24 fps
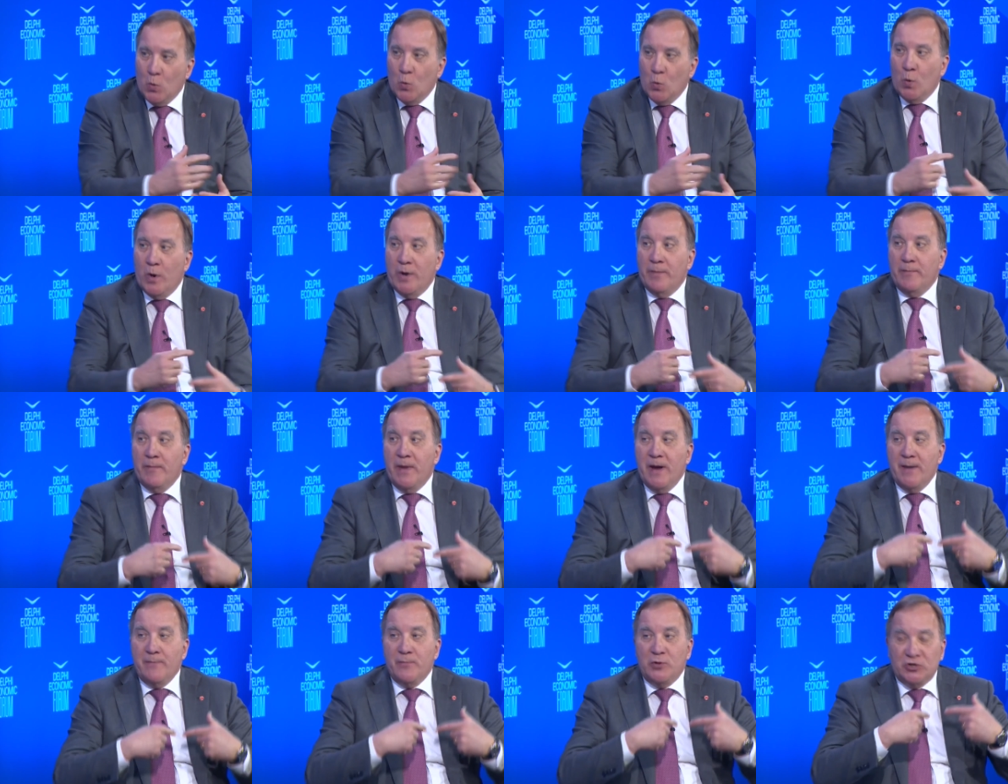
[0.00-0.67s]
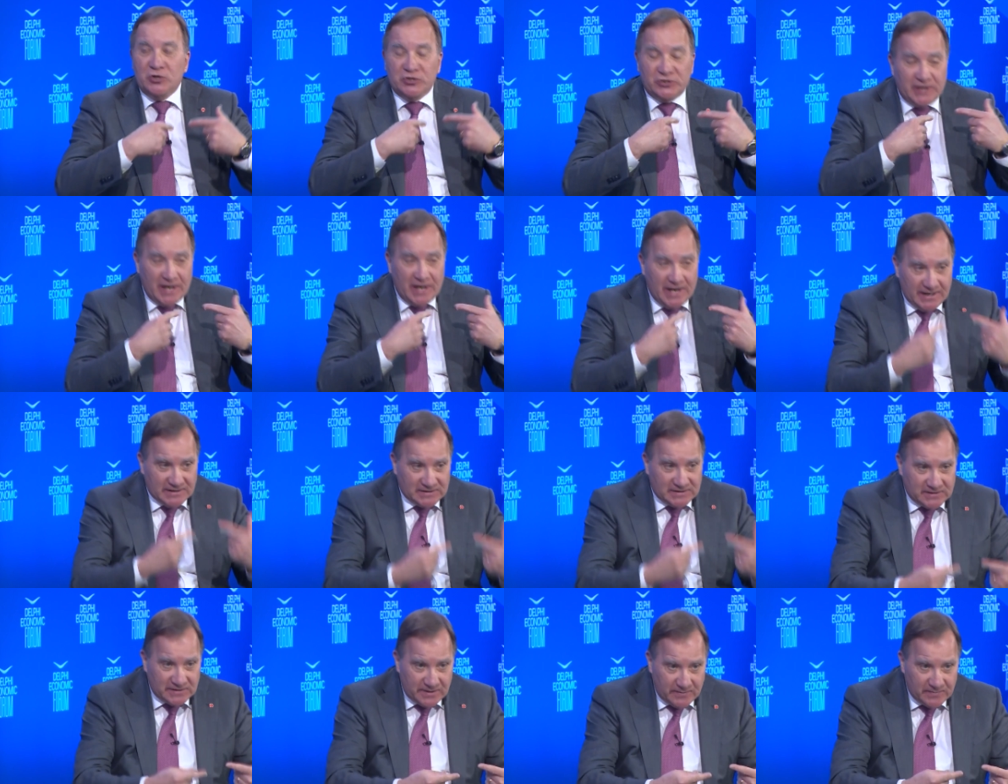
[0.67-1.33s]
where member
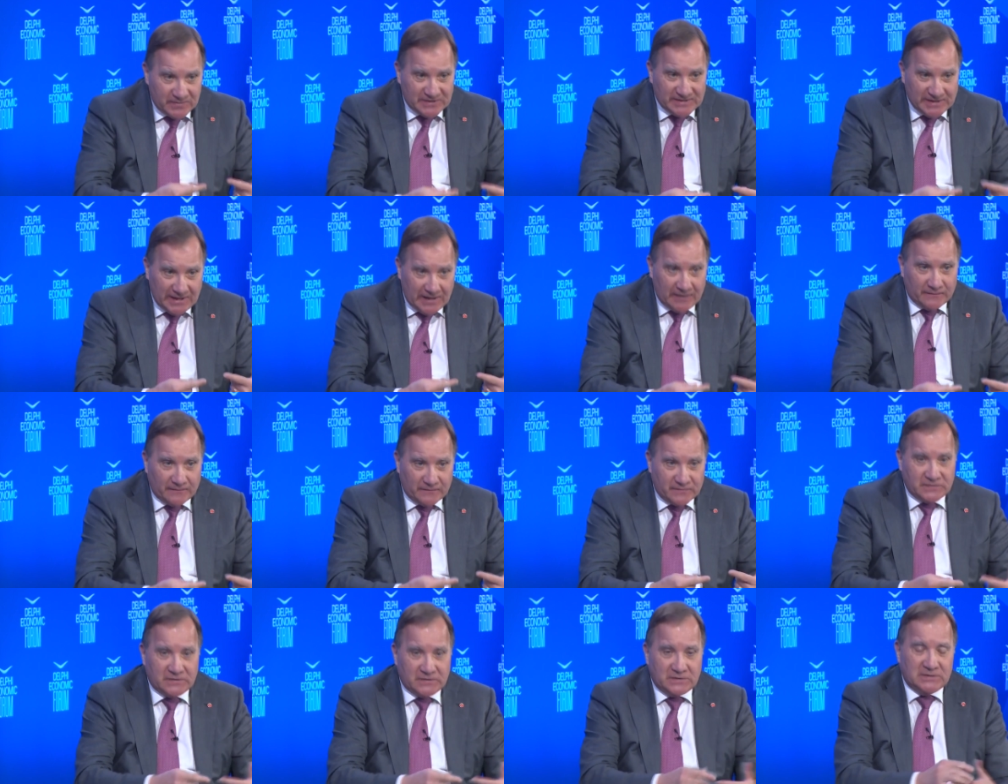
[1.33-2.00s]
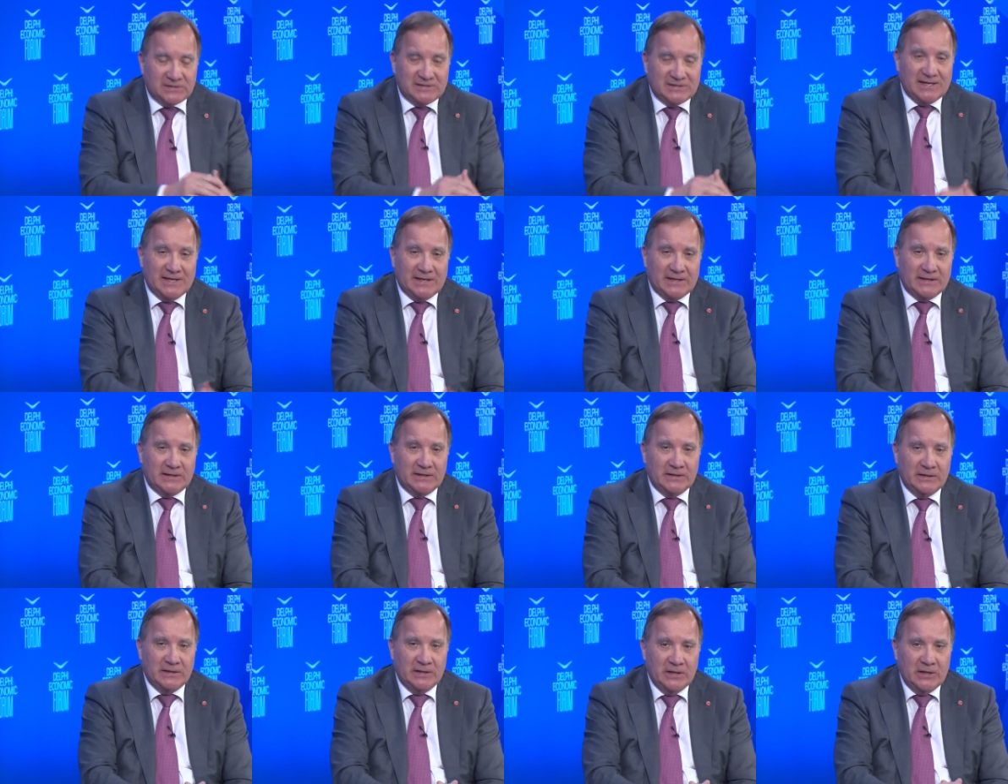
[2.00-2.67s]
states themselves
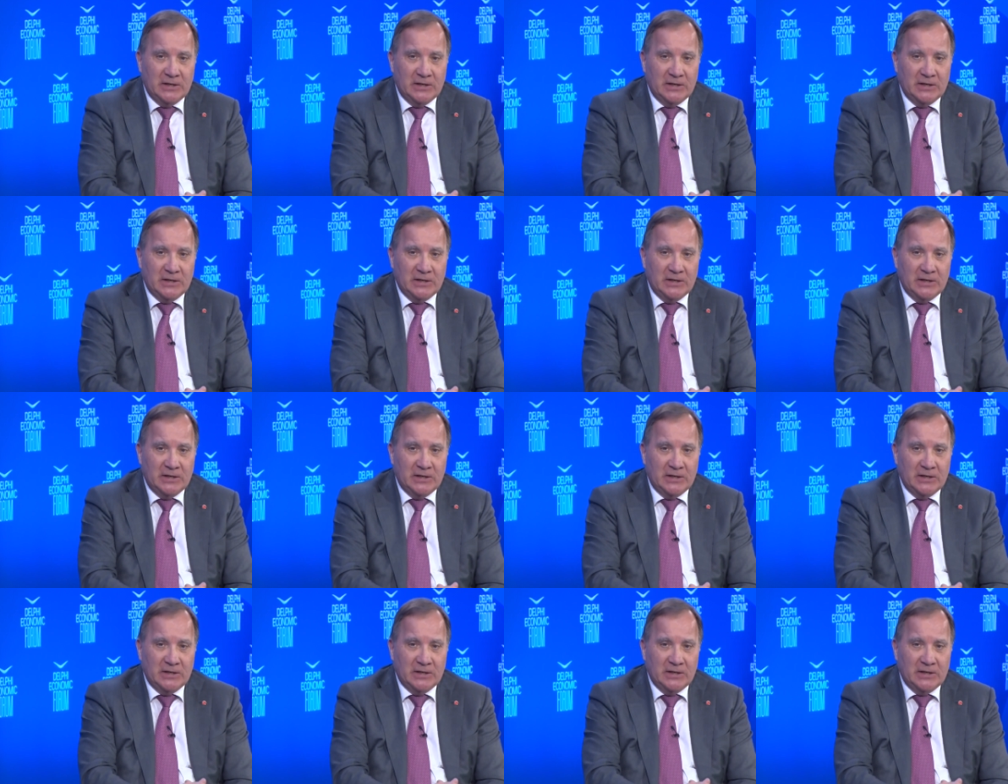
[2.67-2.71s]
said,